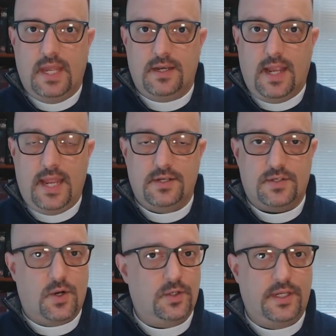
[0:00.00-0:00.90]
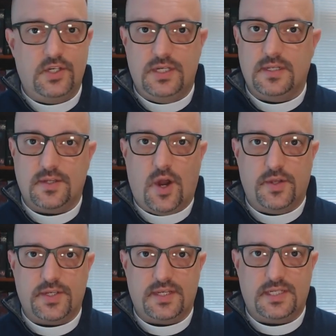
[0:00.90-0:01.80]
And certainly Jesus
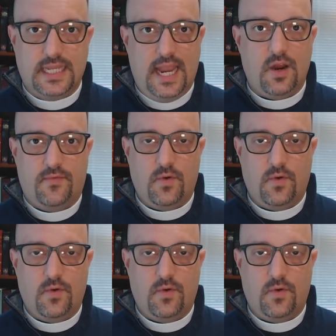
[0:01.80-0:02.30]
calls us to care for